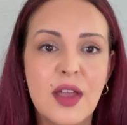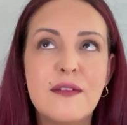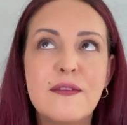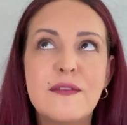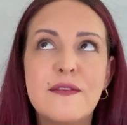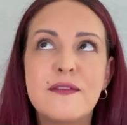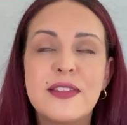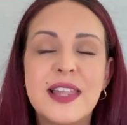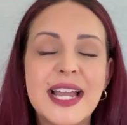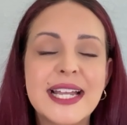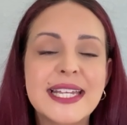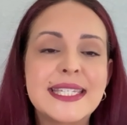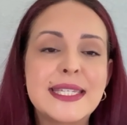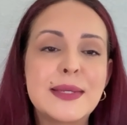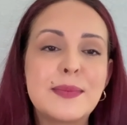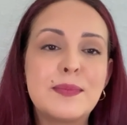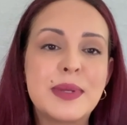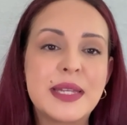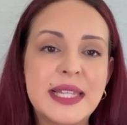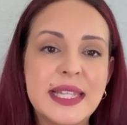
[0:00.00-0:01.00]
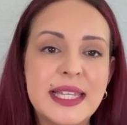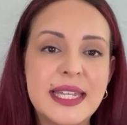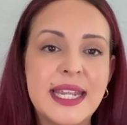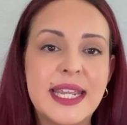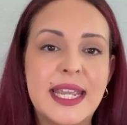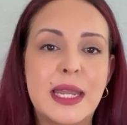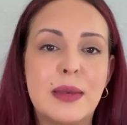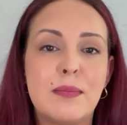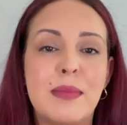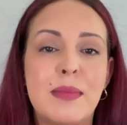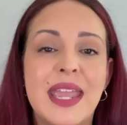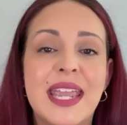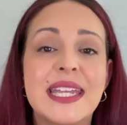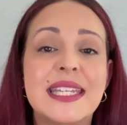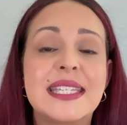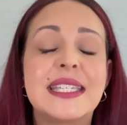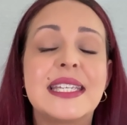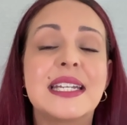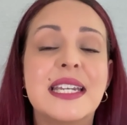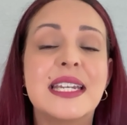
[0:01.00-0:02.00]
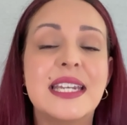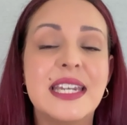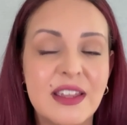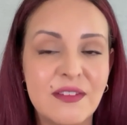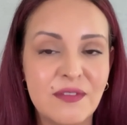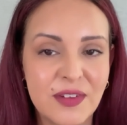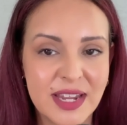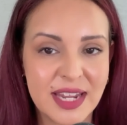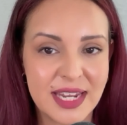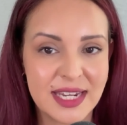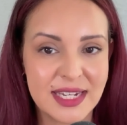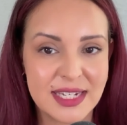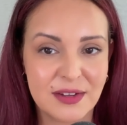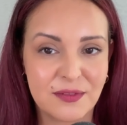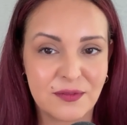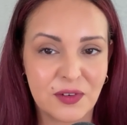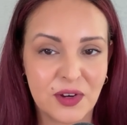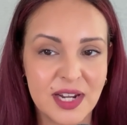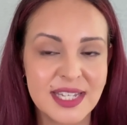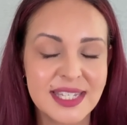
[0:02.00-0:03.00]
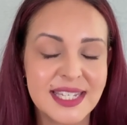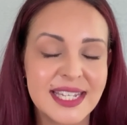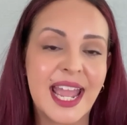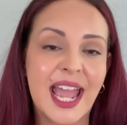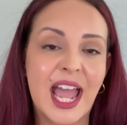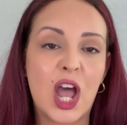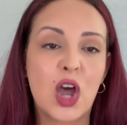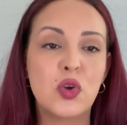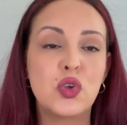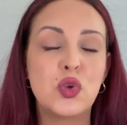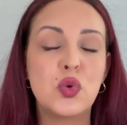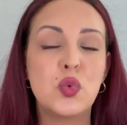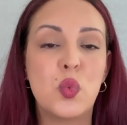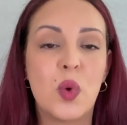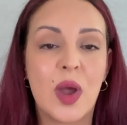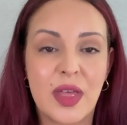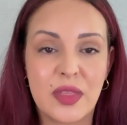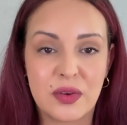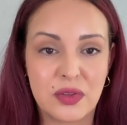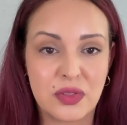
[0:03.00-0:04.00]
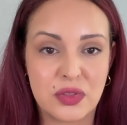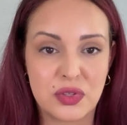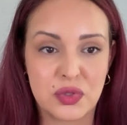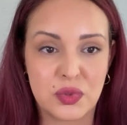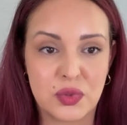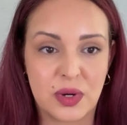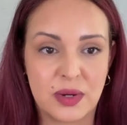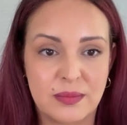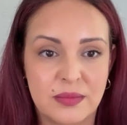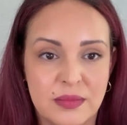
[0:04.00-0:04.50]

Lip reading: Flexibility can make a significant difference in how you weather the storm.